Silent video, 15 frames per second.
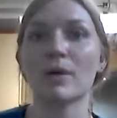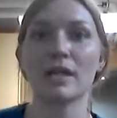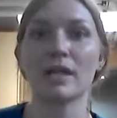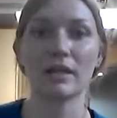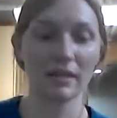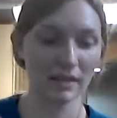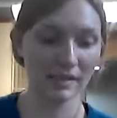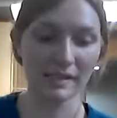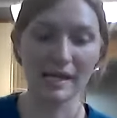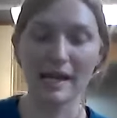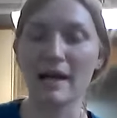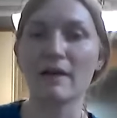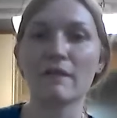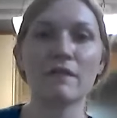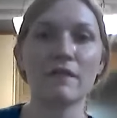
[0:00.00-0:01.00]
with
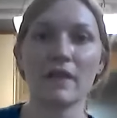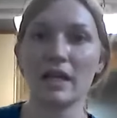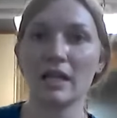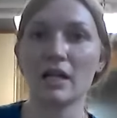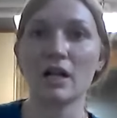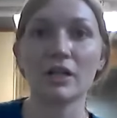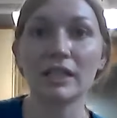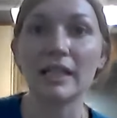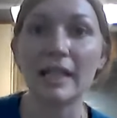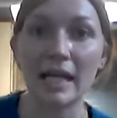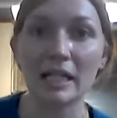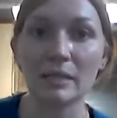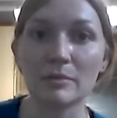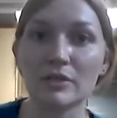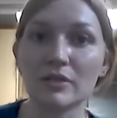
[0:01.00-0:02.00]
staff and all the
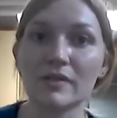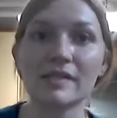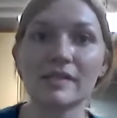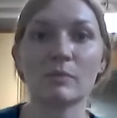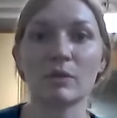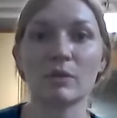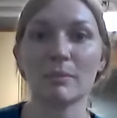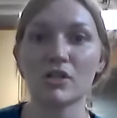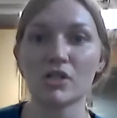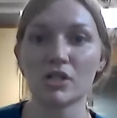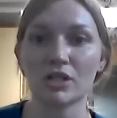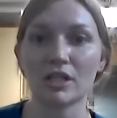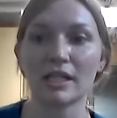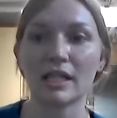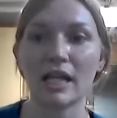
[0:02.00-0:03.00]
animals. We make
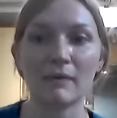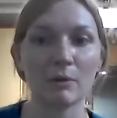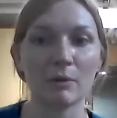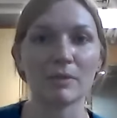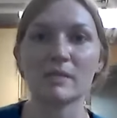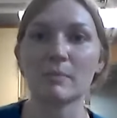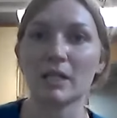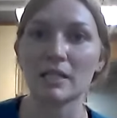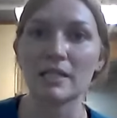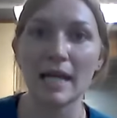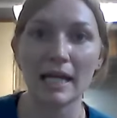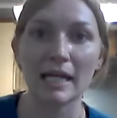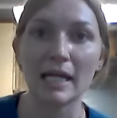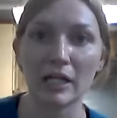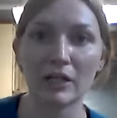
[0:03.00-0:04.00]
sure that everyone's being
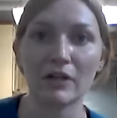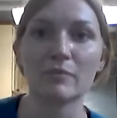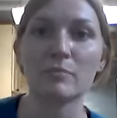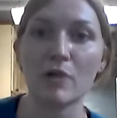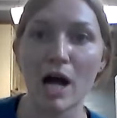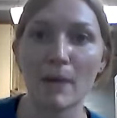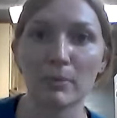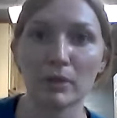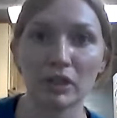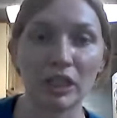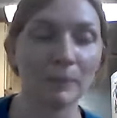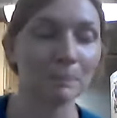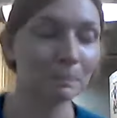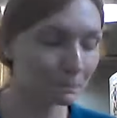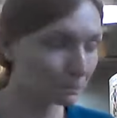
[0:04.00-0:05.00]
taken care of
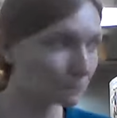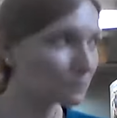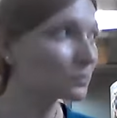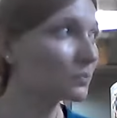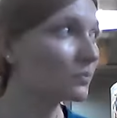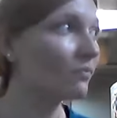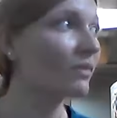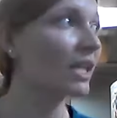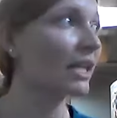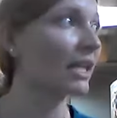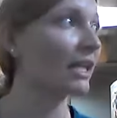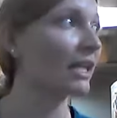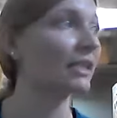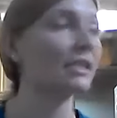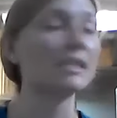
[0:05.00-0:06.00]
properly.
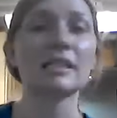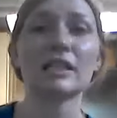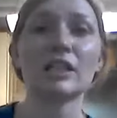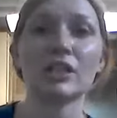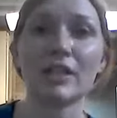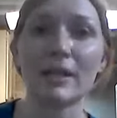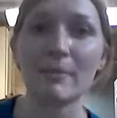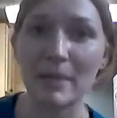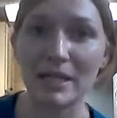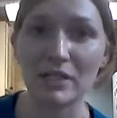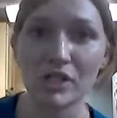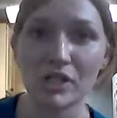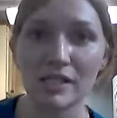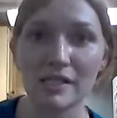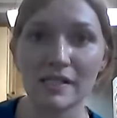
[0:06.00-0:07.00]
And here at
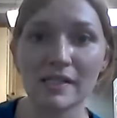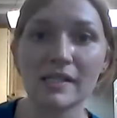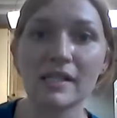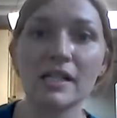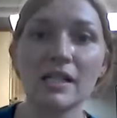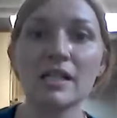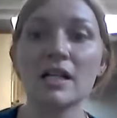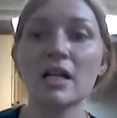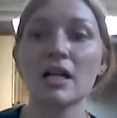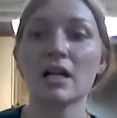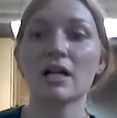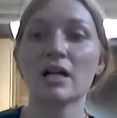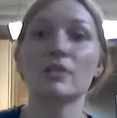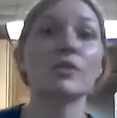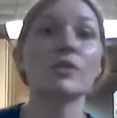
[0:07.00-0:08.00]
Benches,
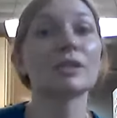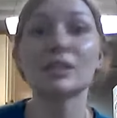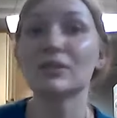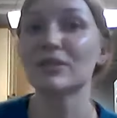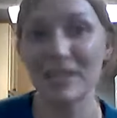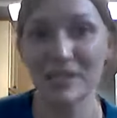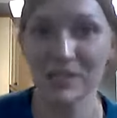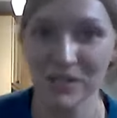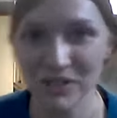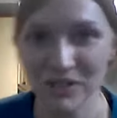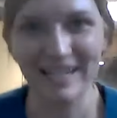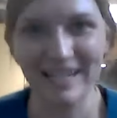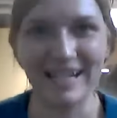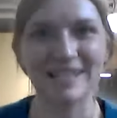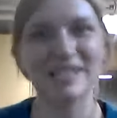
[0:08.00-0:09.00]
so a little
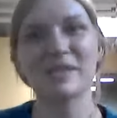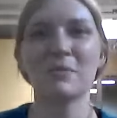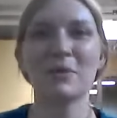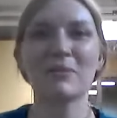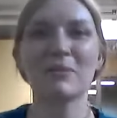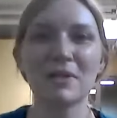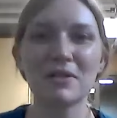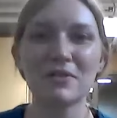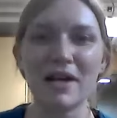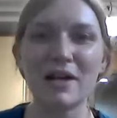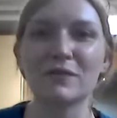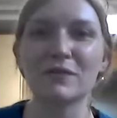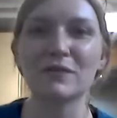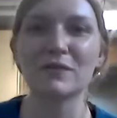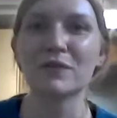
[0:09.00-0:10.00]
history, I guess. We've been
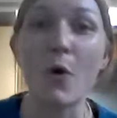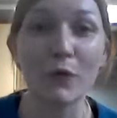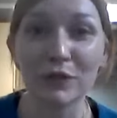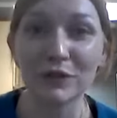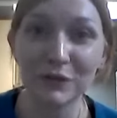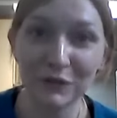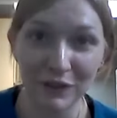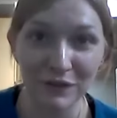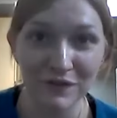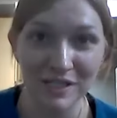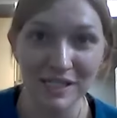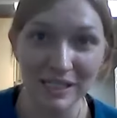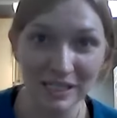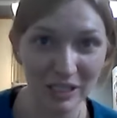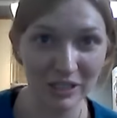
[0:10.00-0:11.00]
around for over 50
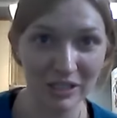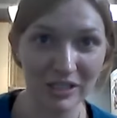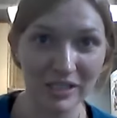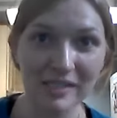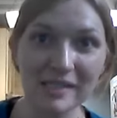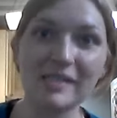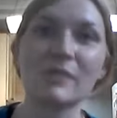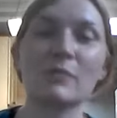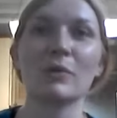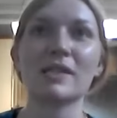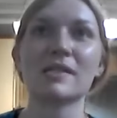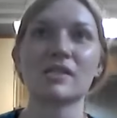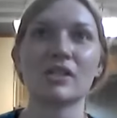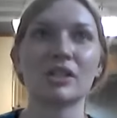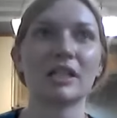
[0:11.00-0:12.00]
years. We
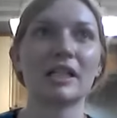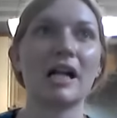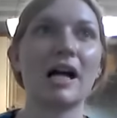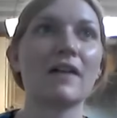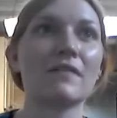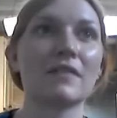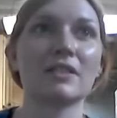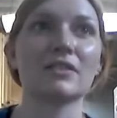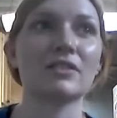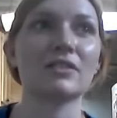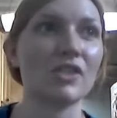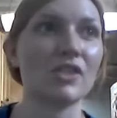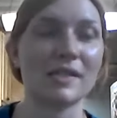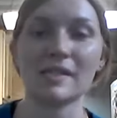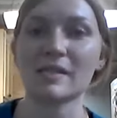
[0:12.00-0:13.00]
started off in
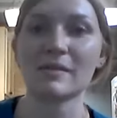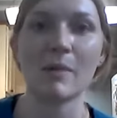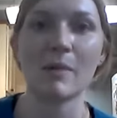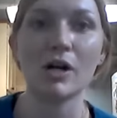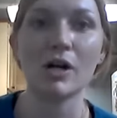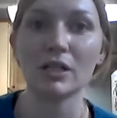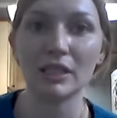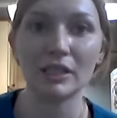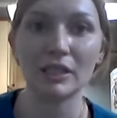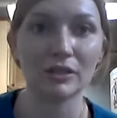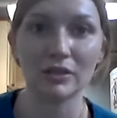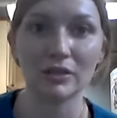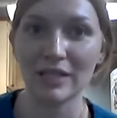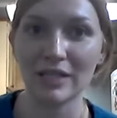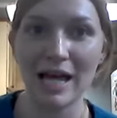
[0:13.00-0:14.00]
just small
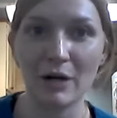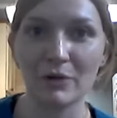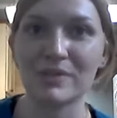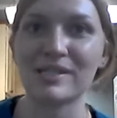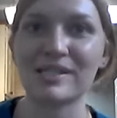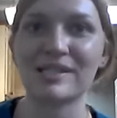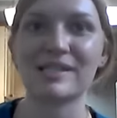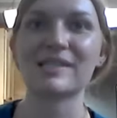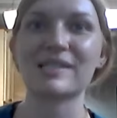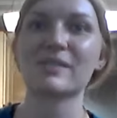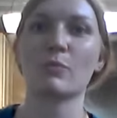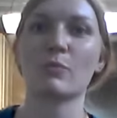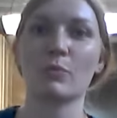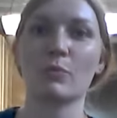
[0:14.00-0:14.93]
little houses,